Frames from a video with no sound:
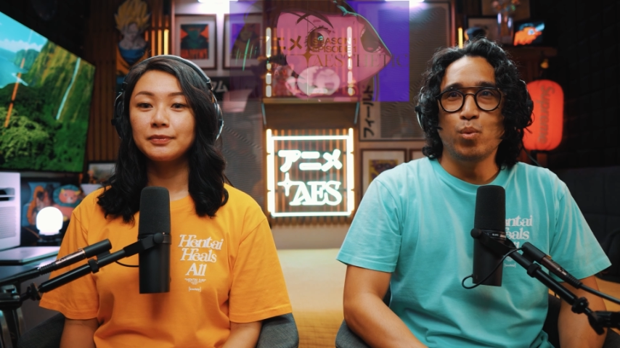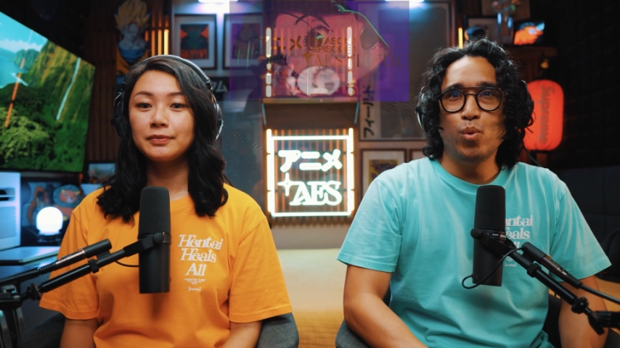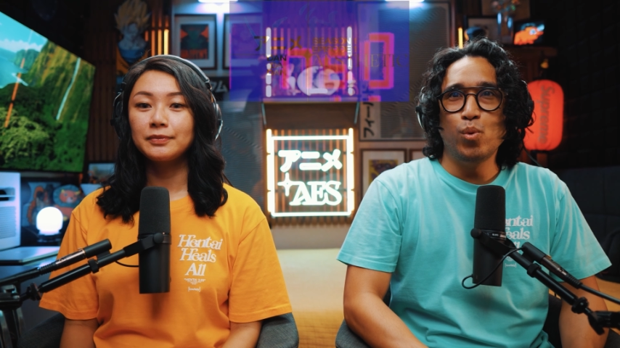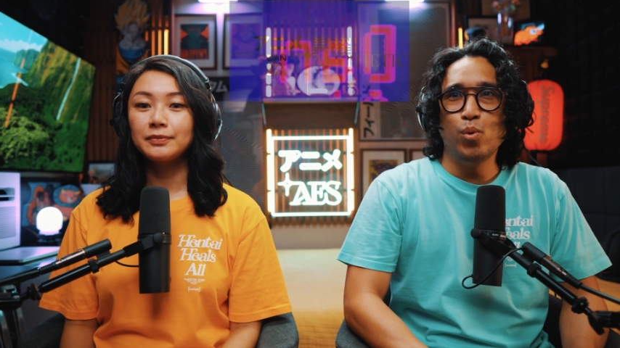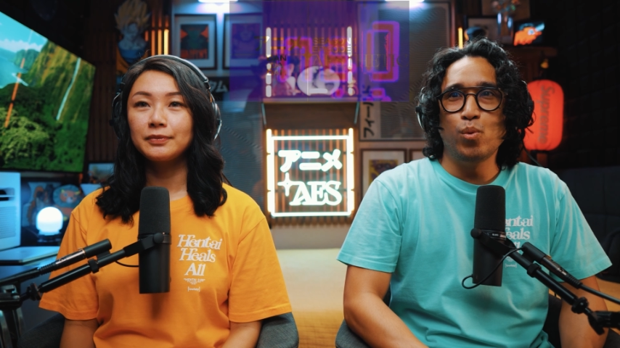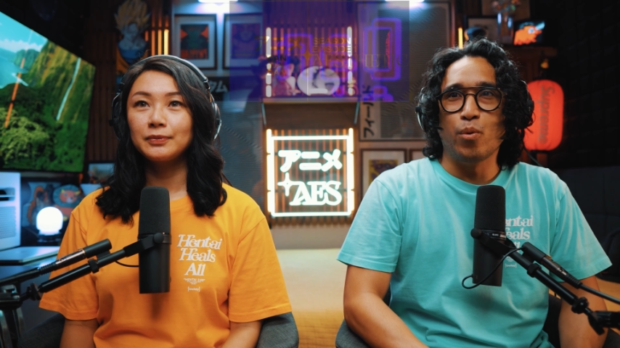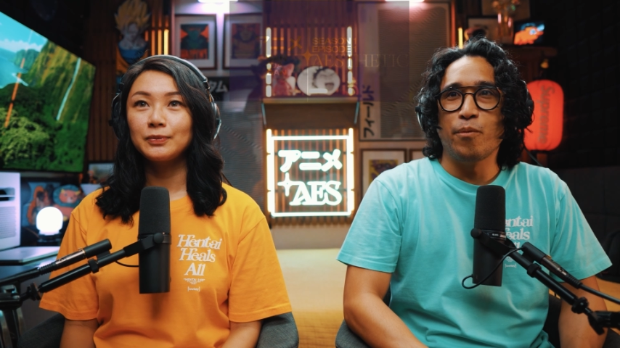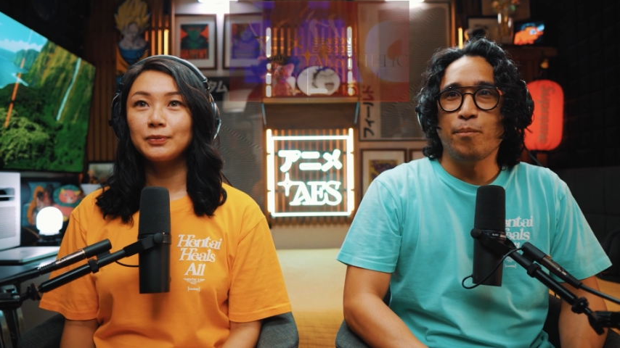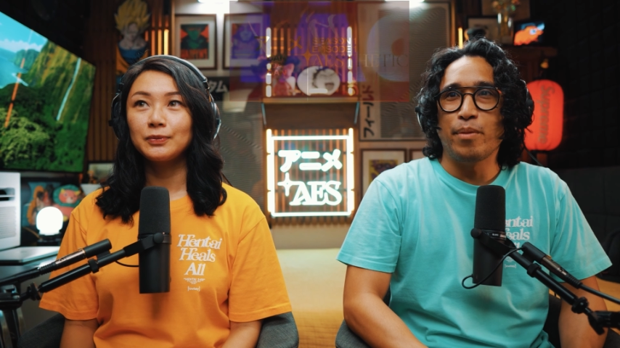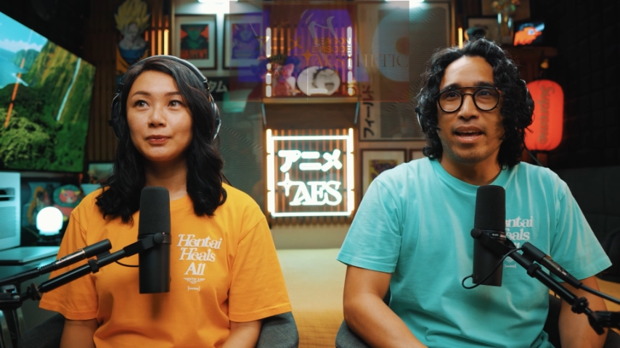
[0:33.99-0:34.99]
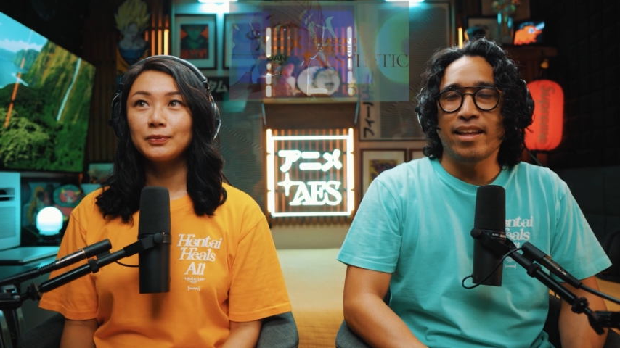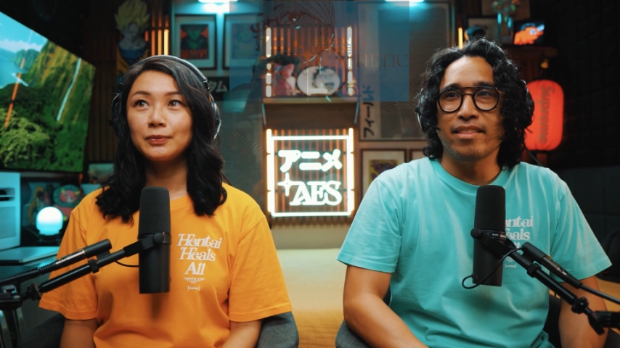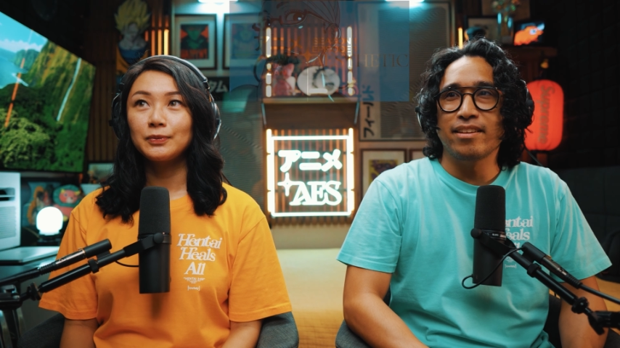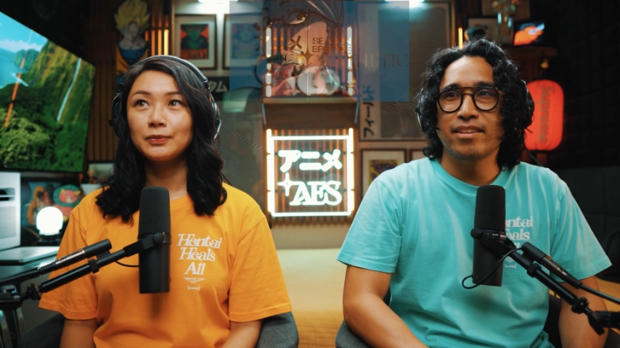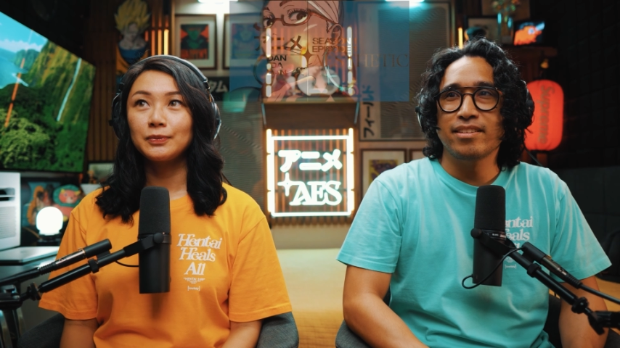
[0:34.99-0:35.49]
Speaker 1: Ooh,
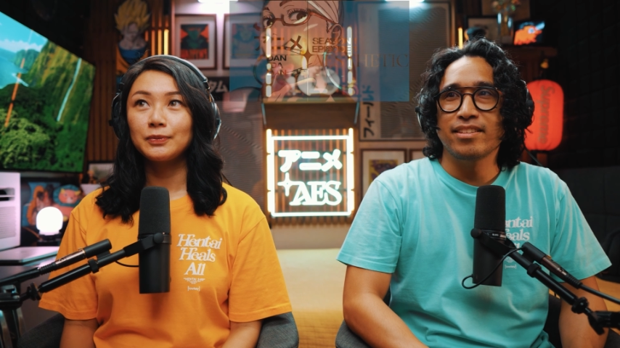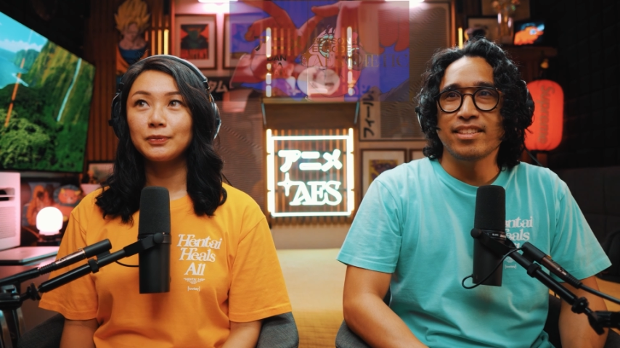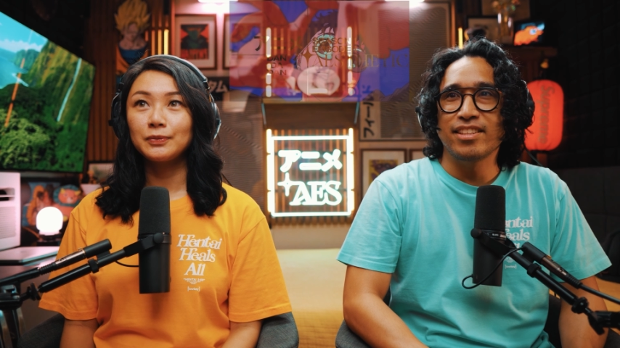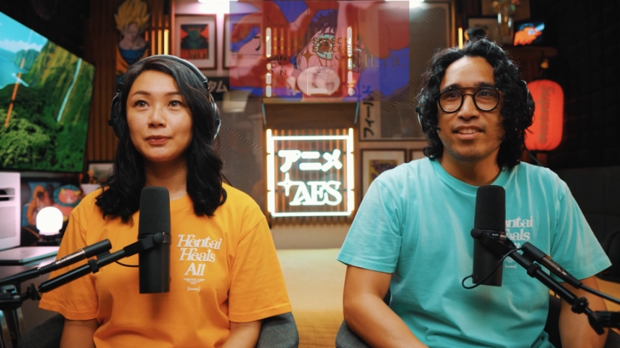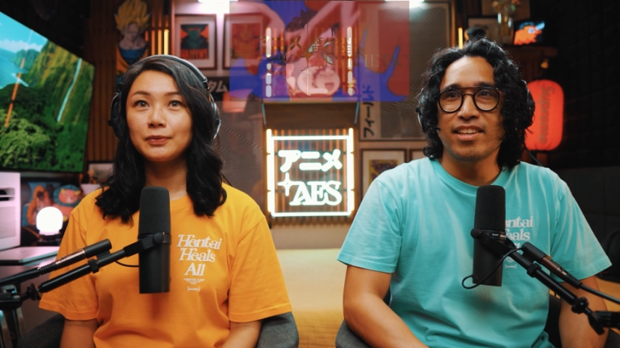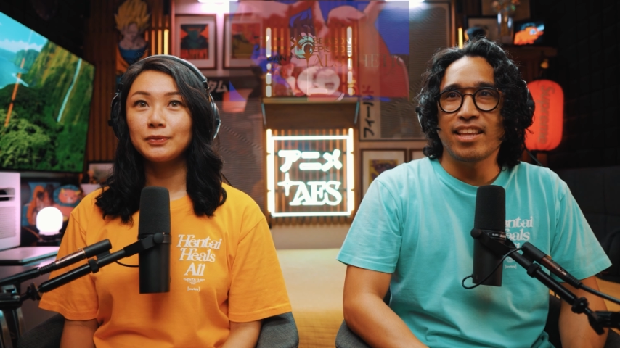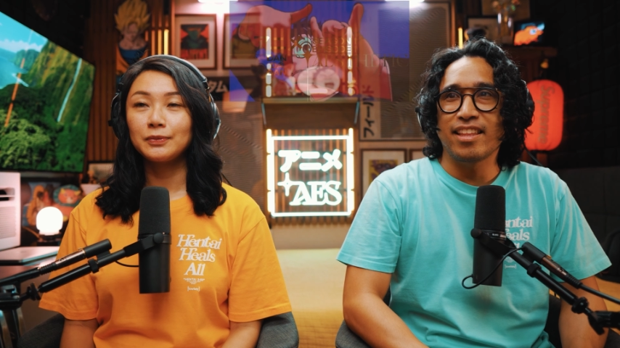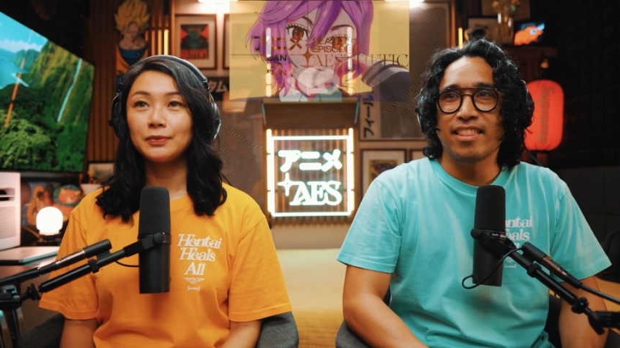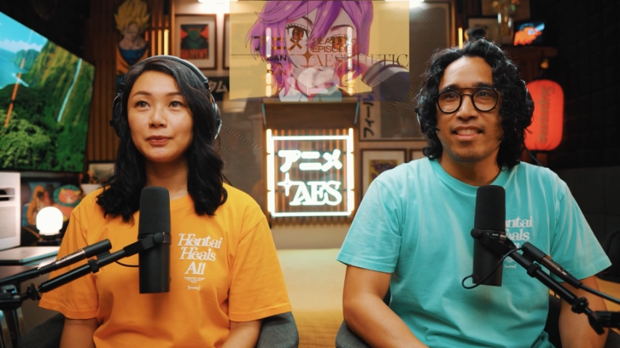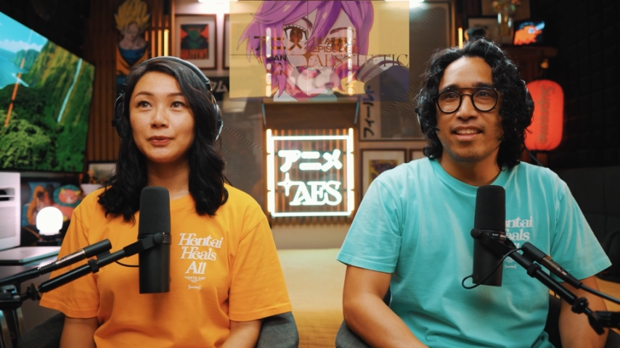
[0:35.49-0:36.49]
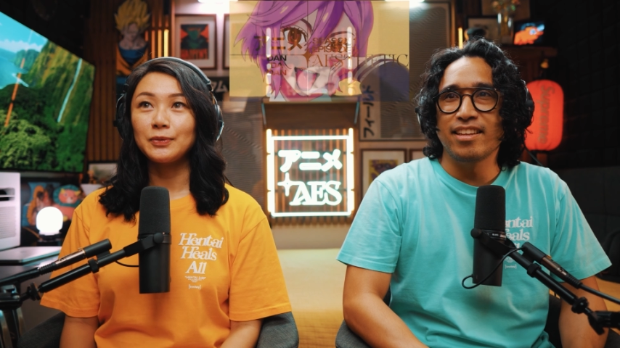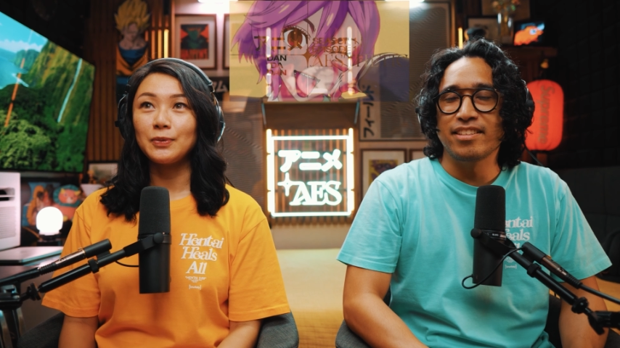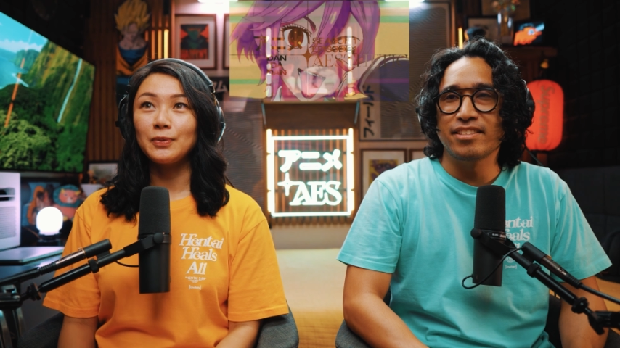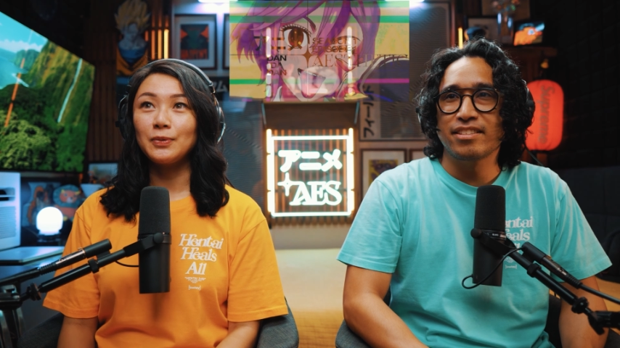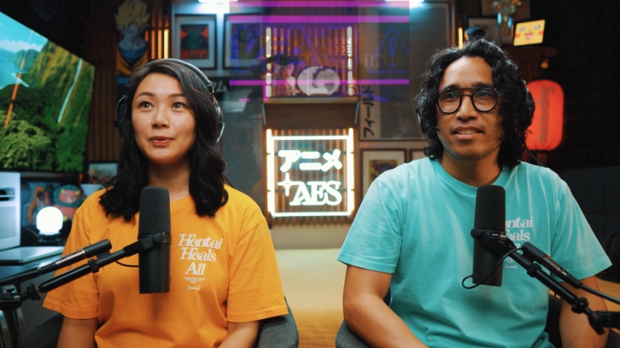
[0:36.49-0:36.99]
man, look at
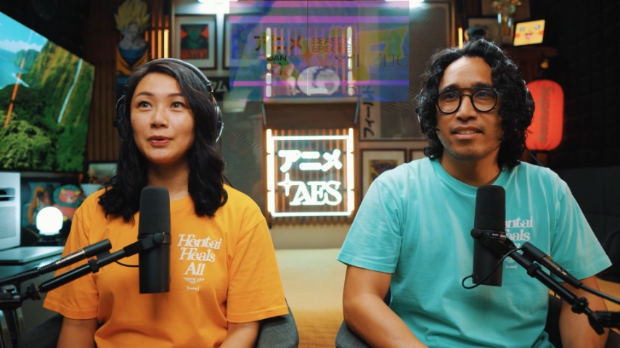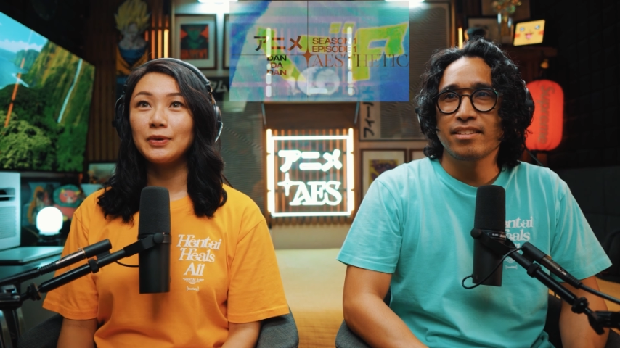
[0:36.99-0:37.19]
this.